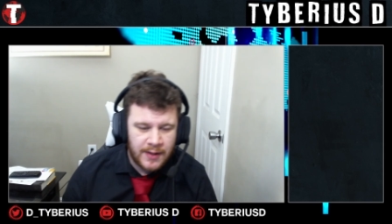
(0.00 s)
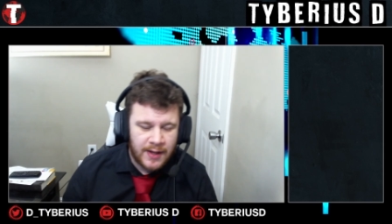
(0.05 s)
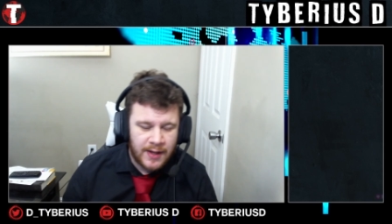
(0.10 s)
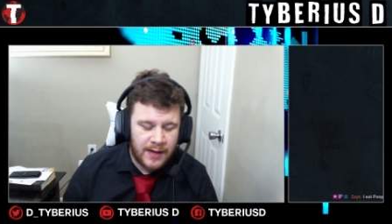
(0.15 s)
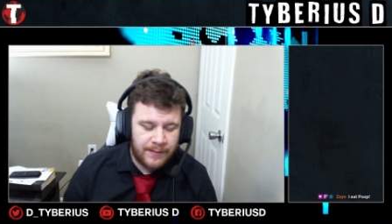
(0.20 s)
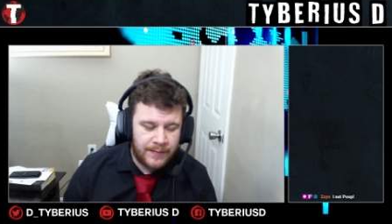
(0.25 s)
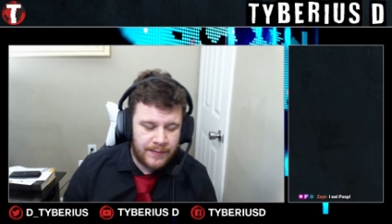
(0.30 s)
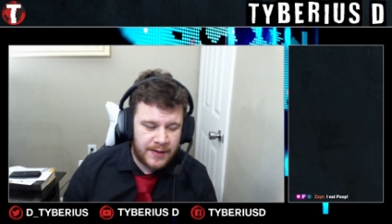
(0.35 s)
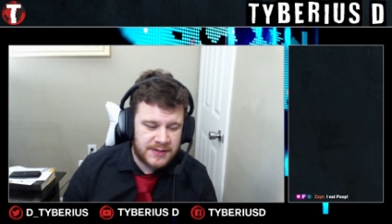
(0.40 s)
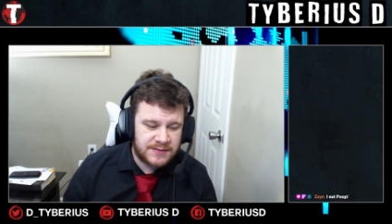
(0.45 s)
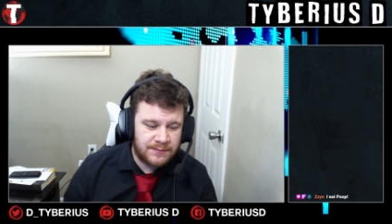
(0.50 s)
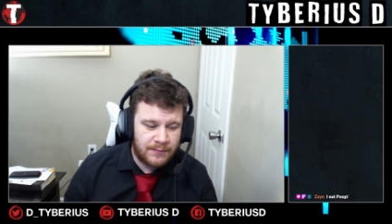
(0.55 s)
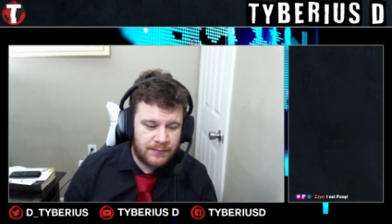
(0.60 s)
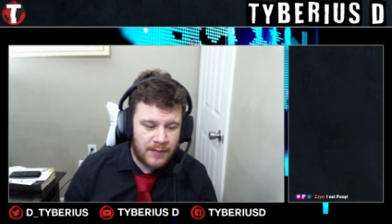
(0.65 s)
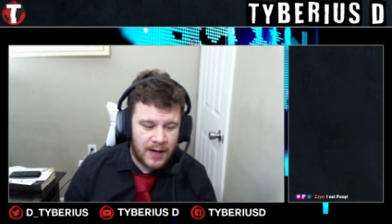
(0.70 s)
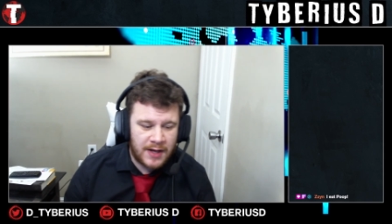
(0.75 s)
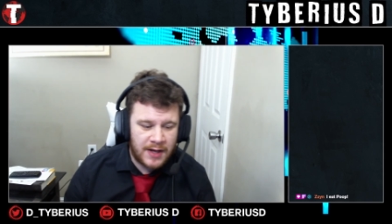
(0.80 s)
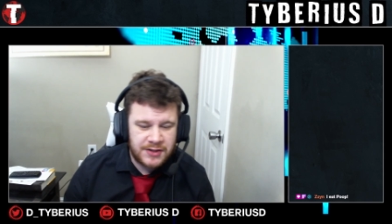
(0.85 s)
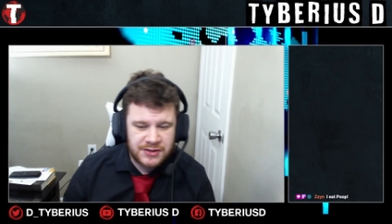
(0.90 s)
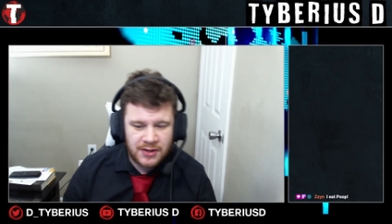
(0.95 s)
It makes
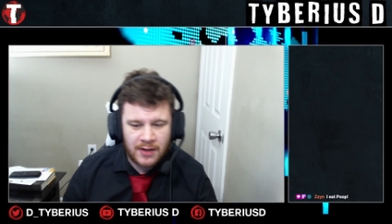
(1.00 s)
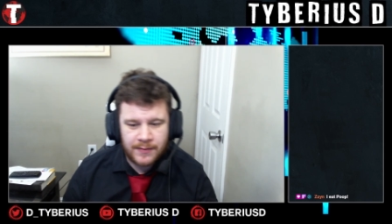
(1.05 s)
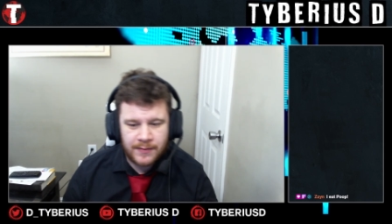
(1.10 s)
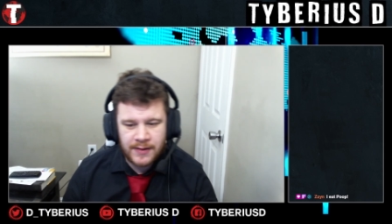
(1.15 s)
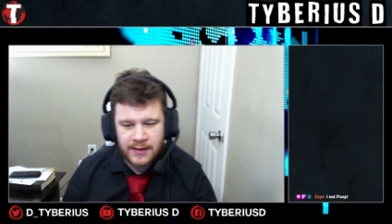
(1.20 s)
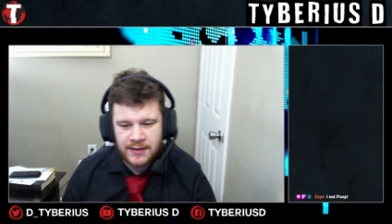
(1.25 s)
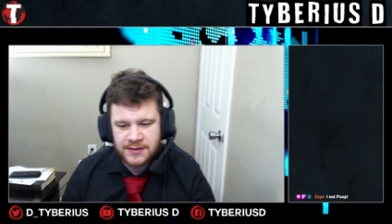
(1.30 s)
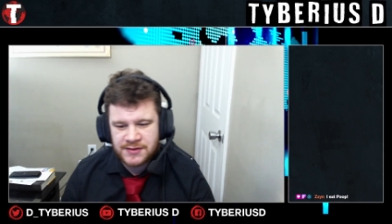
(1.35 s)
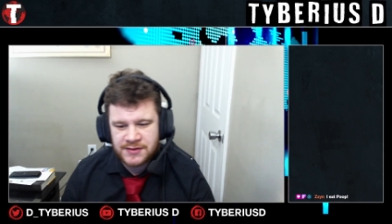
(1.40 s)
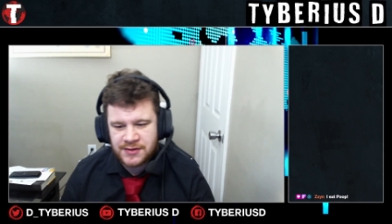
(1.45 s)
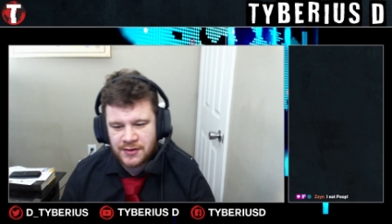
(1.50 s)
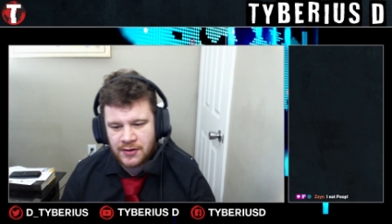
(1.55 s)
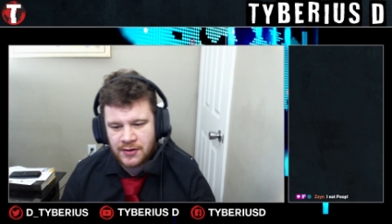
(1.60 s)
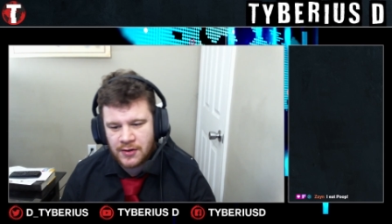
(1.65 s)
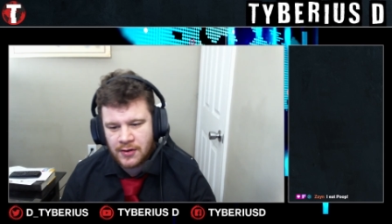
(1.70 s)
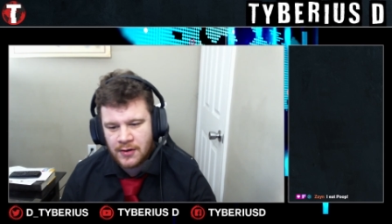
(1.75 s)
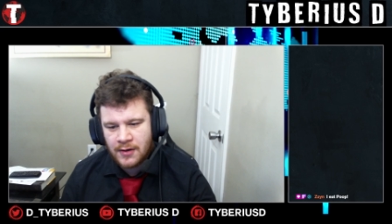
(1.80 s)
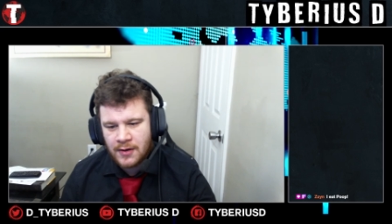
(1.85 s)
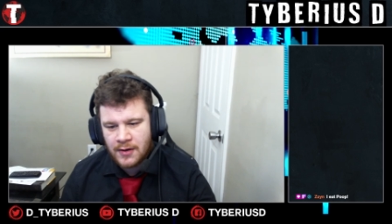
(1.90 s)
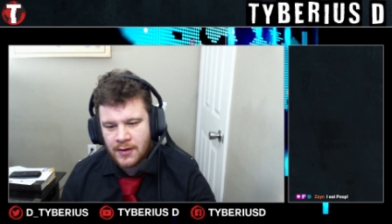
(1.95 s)
my job
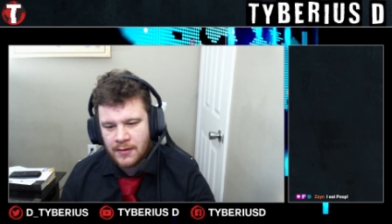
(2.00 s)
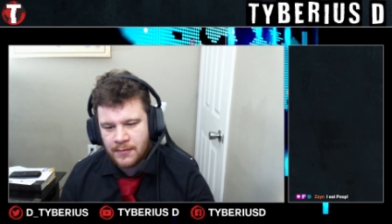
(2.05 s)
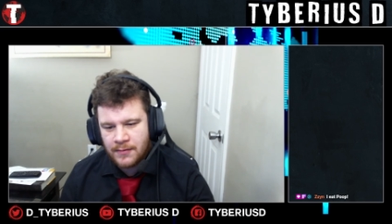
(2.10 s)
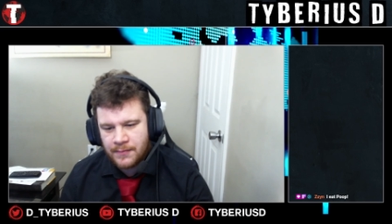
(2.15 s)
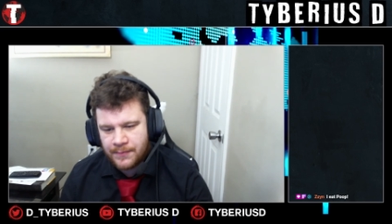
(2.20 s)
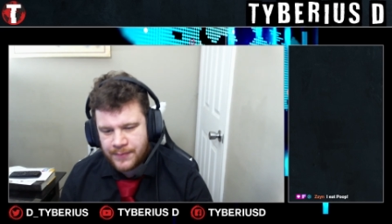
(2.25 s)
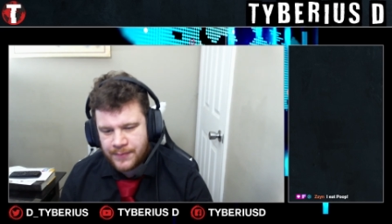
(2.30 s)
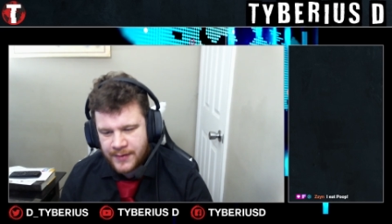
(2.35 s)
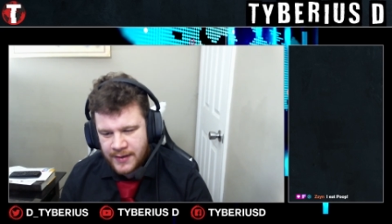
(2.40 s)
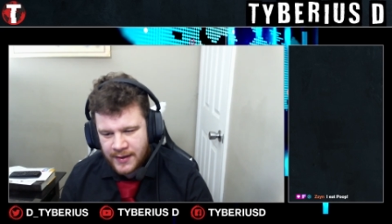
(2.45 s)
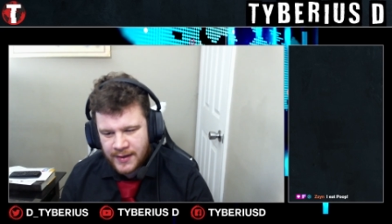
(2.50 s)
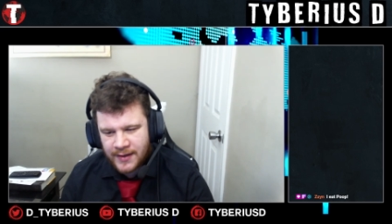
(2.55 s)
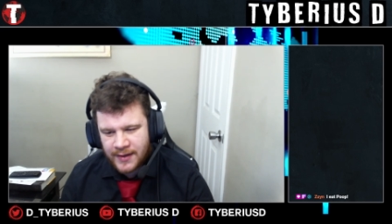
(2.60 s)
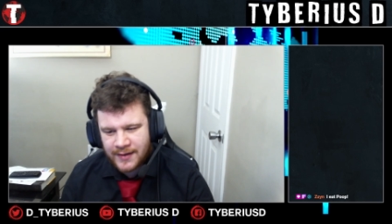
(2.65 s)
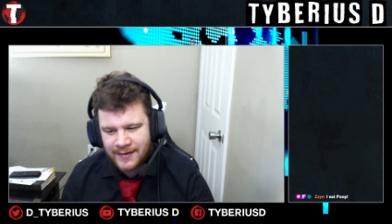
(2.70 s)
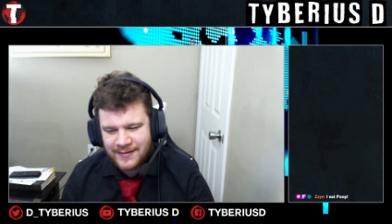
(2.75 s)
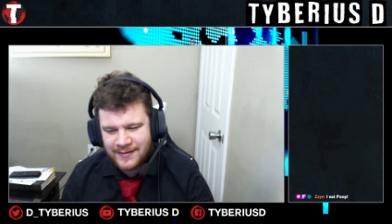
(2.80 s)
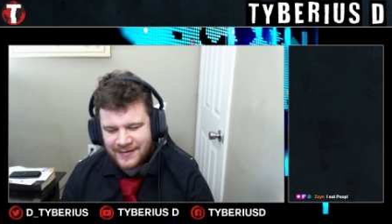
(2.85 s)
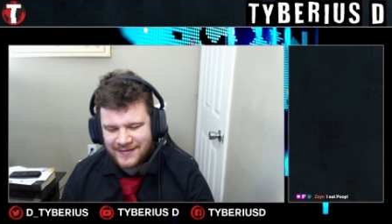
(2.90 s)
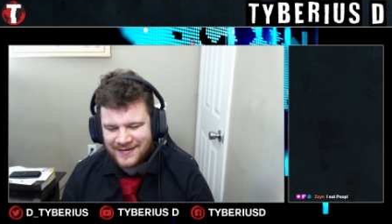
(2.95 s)
easier being